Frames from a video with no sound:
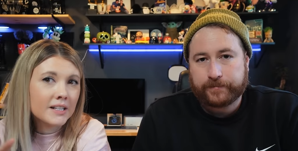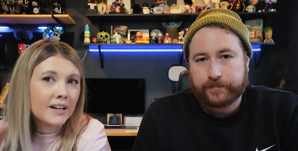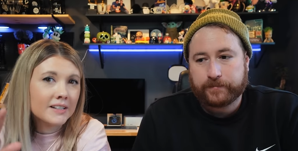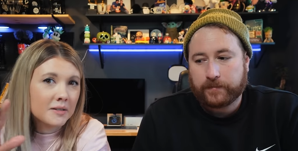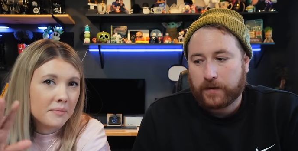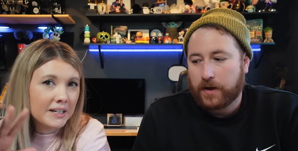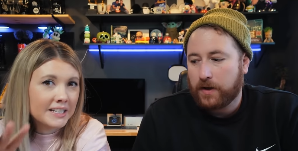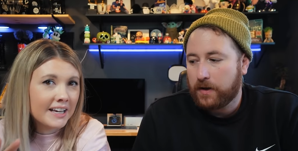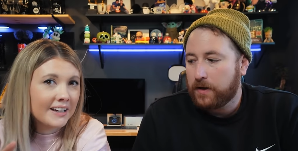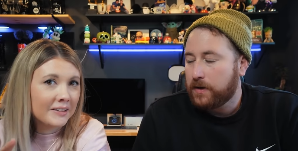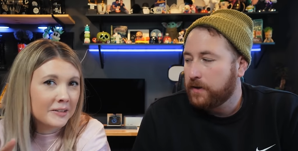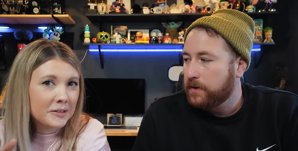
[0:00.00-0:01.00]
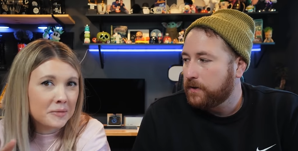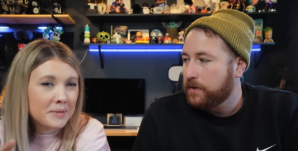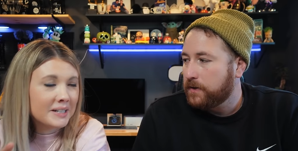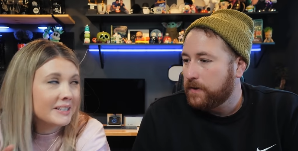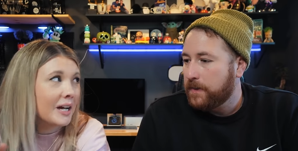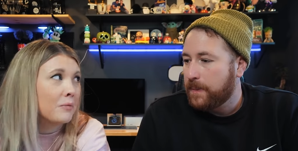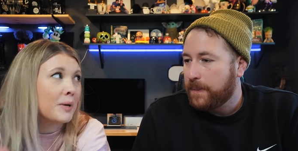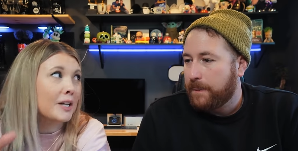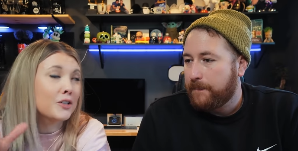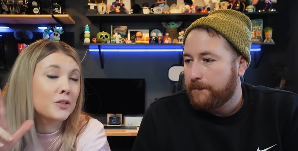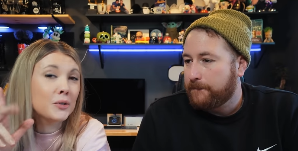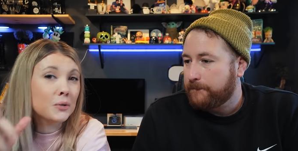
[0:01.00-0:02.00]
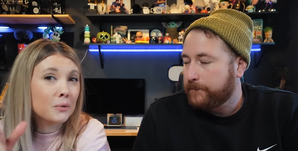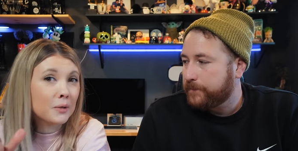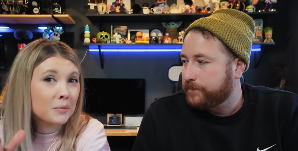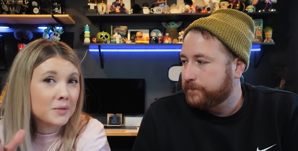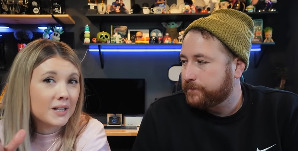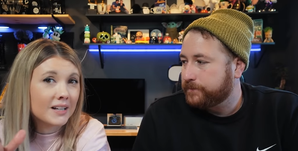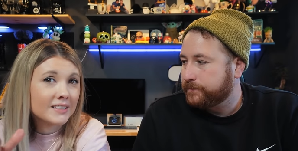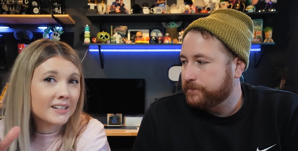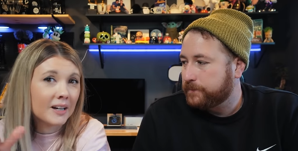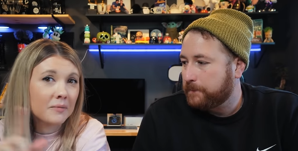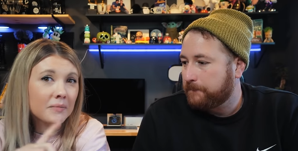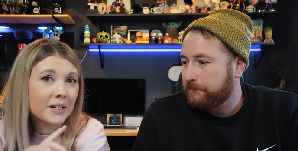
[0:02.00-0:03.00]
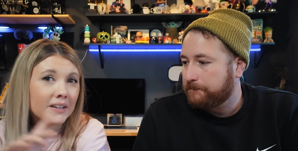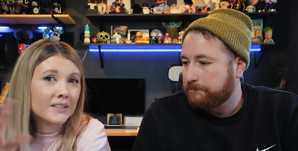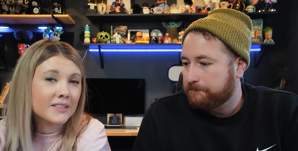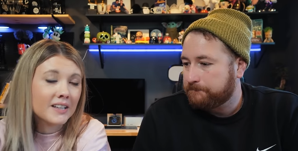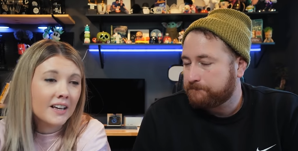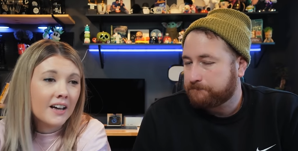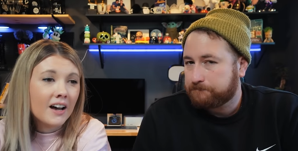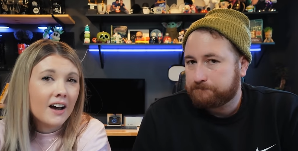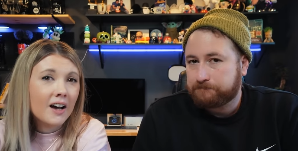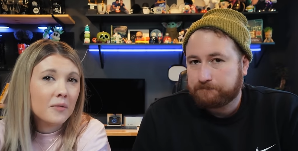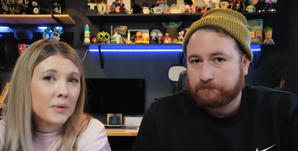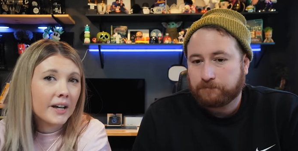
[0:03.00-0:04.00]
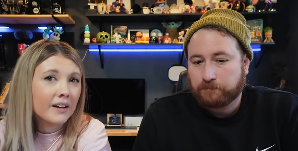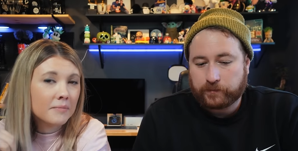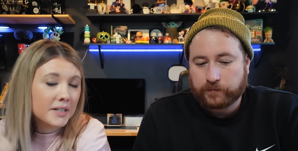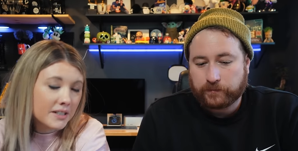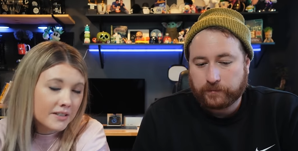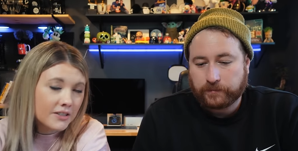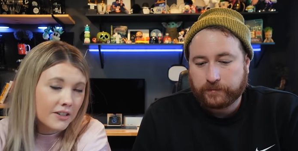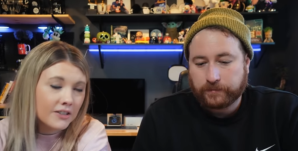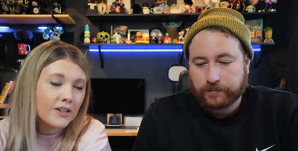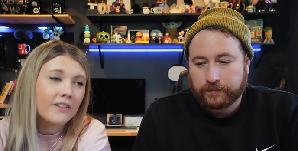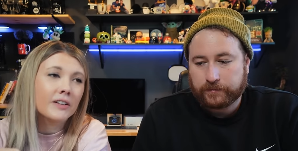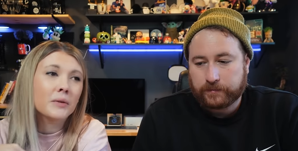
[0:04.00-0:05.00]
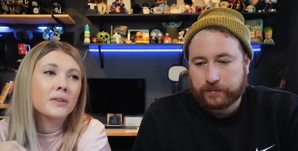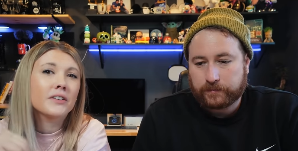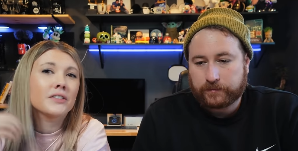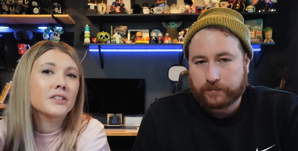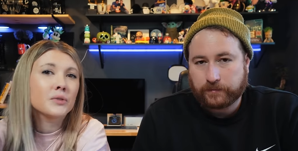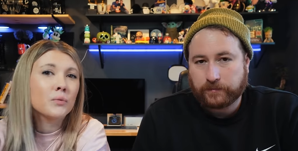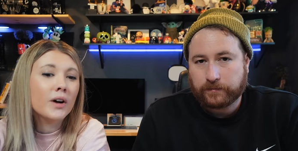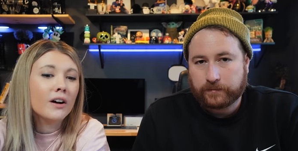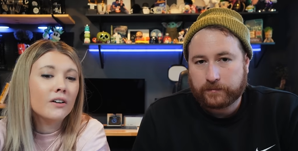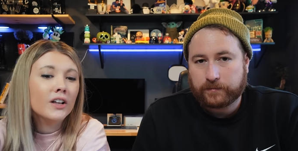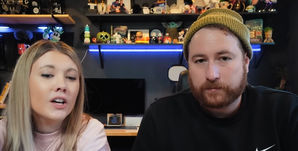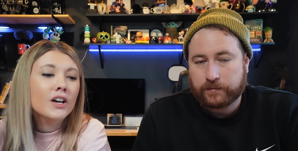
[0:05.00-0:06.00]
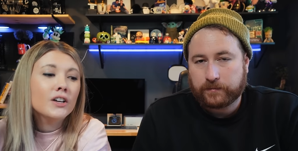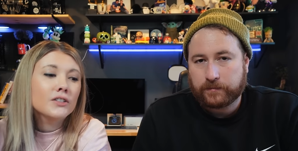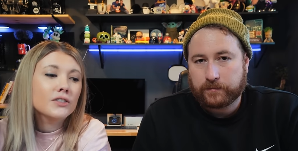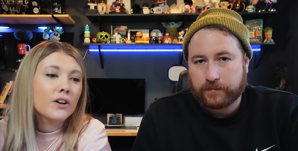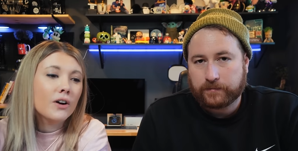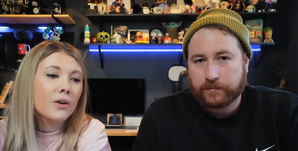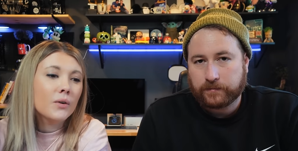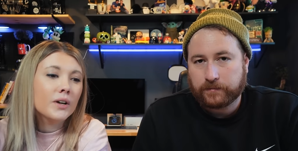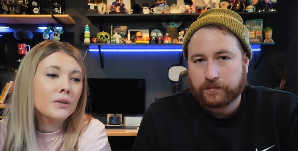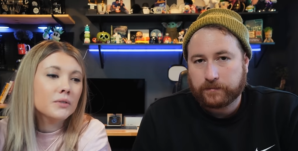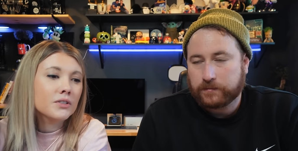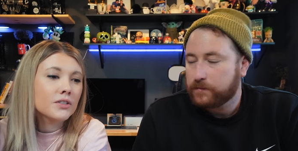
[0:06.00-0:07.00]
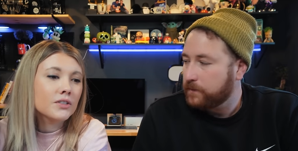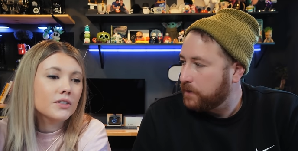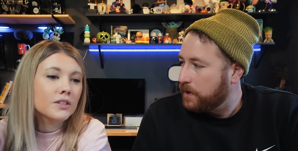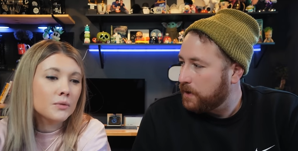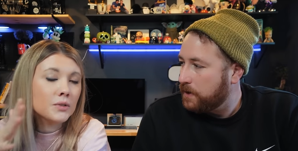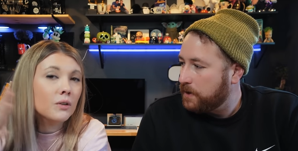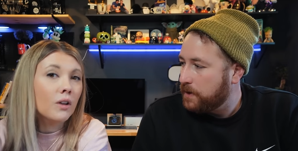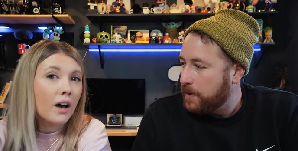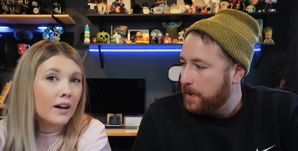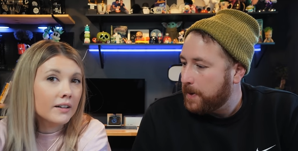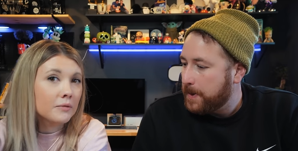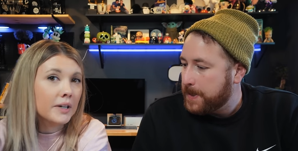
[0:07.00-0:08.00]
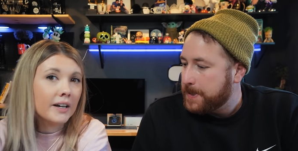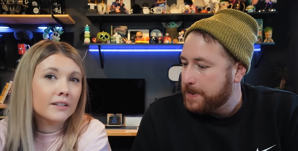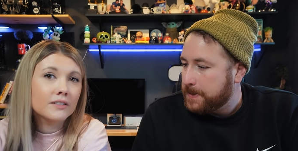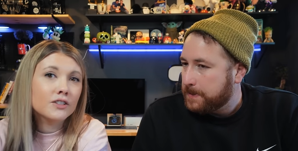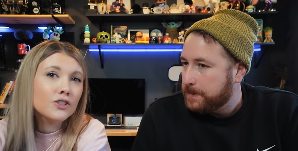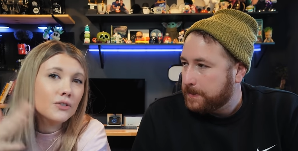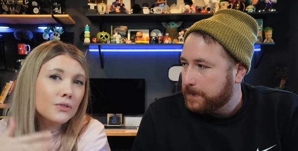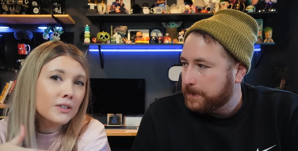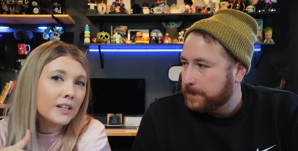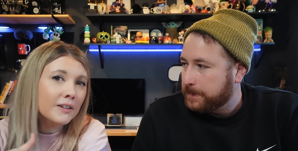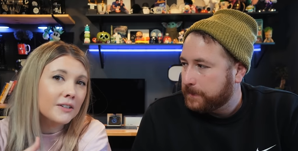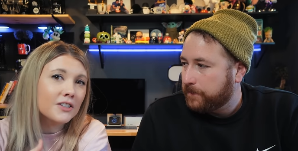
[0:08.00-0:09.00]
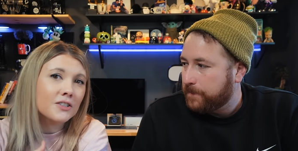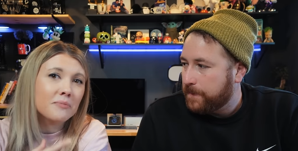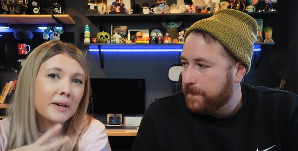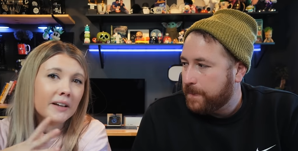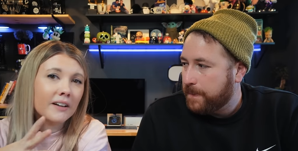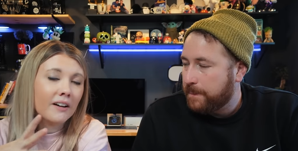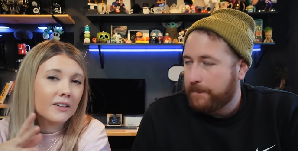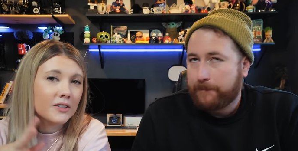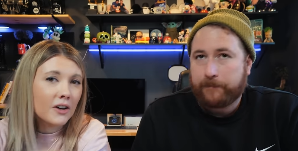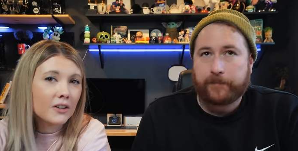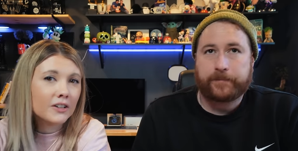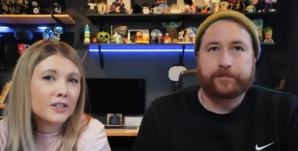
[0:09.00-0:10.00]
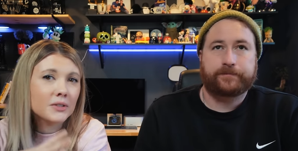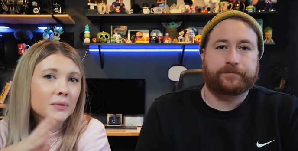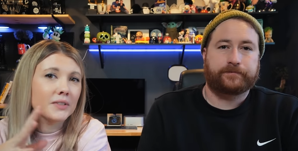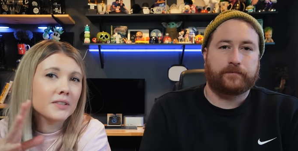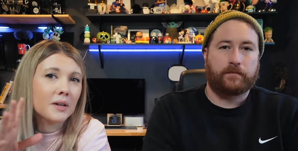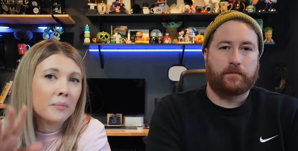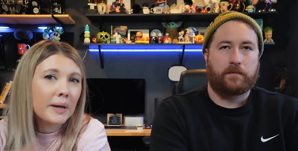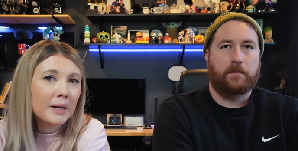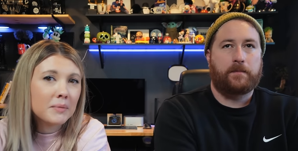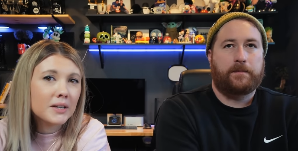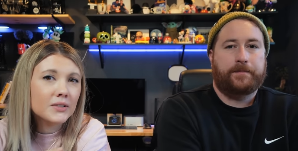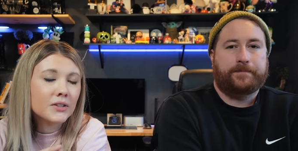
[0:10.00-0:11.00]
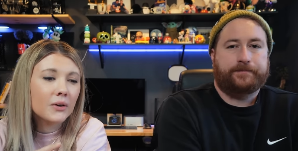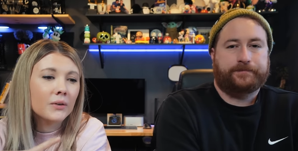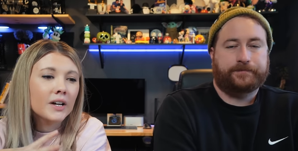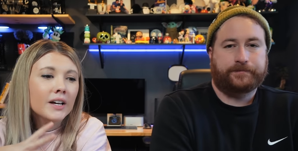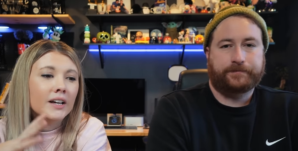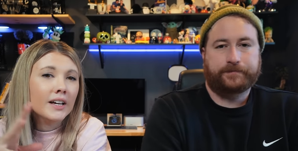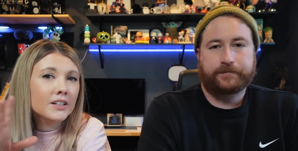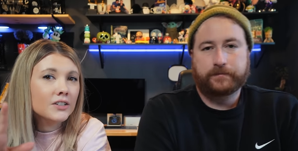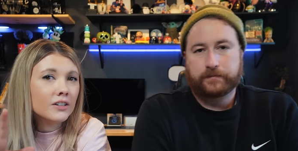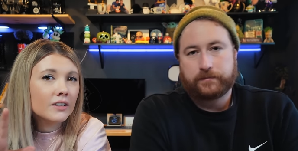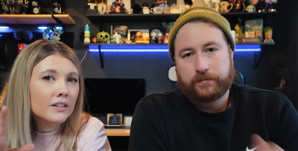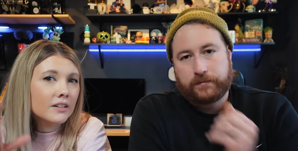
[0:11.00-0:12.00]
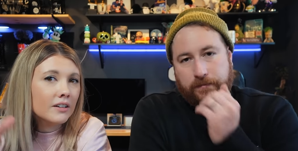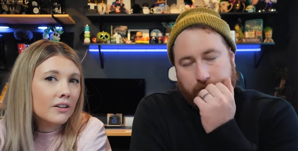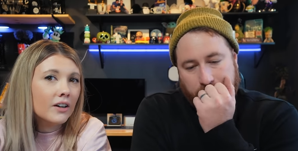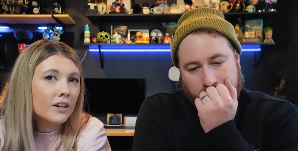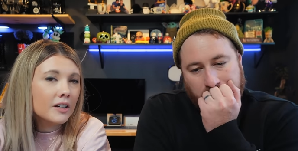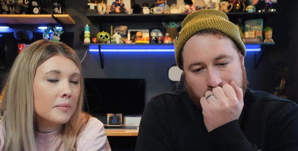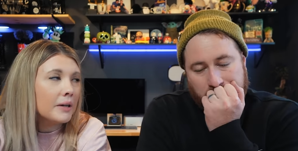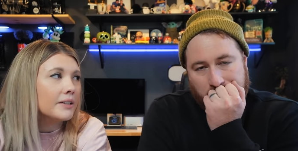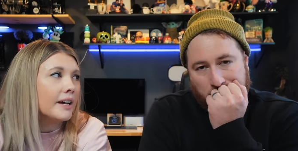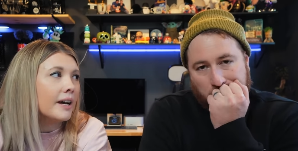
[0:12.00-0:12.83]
Speaker 1: size, it may take a little bit of time. We had two rooms last time because um, we had my sister traveling with us as well. So it was just it was a lot, and we had Junie, which my our daughter she was a baby. So it took you know a good amount of